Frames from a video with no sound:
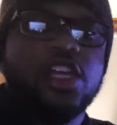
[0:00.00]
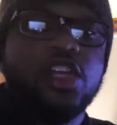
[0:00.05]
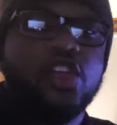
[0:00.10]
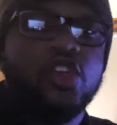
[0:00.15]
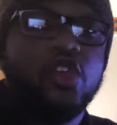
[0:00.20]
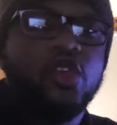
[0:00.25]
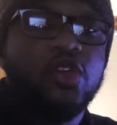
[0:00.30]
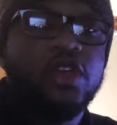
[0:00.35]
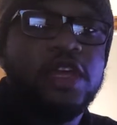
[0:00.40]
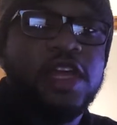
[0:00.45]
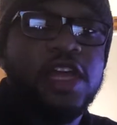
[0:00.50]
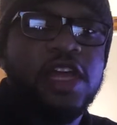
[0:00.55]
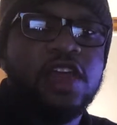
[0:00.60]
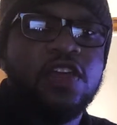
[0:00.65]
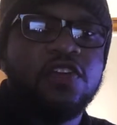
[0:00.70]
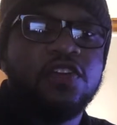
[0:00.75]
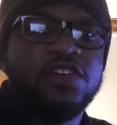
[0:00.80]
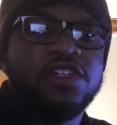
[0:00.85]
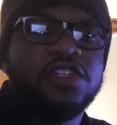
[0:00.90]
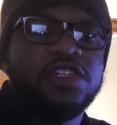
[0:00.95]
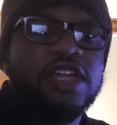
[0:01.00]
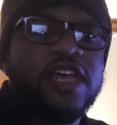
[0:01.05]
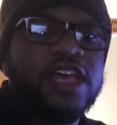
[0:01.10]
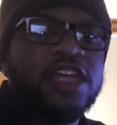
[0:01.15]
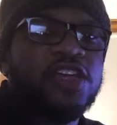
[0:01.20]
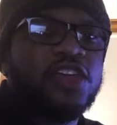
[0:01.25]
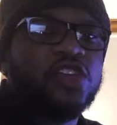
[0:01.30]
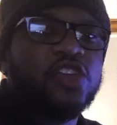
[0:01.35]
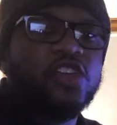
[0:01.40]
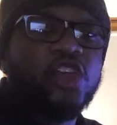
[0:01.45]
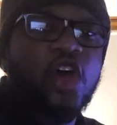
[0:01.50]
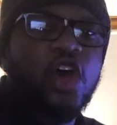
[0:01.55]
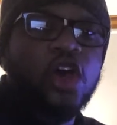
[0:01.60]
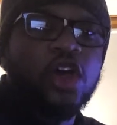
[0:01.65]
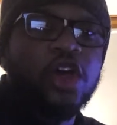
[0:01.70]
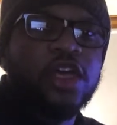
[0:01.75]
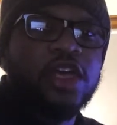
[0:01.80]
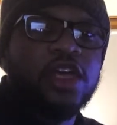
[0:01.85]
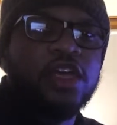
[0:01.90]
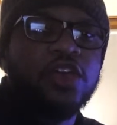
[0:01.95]
You're gonna hear it's like you're
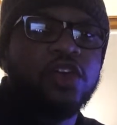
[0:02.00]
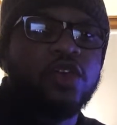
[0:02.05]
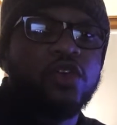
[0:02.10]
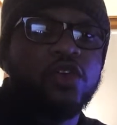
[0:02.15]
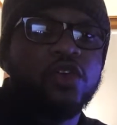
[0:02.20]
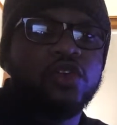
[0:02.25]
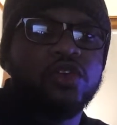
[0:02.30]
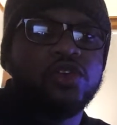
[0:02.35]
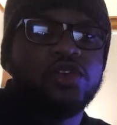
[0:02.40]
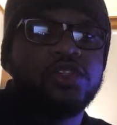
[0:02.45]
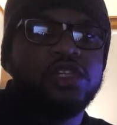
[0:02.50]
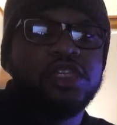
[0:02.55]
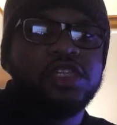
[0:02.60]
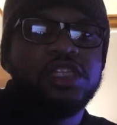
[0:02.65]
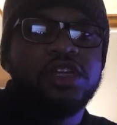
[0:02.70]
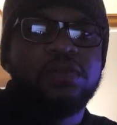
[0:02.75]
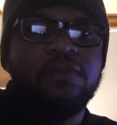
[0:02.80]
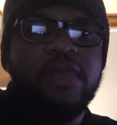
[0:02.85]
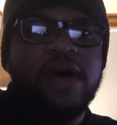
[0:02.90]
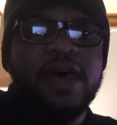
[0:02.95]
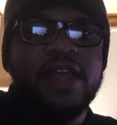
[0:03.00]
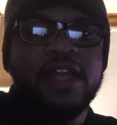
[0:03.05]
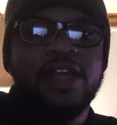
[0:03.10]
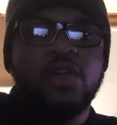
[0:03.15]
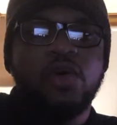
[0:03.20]
talking to somebody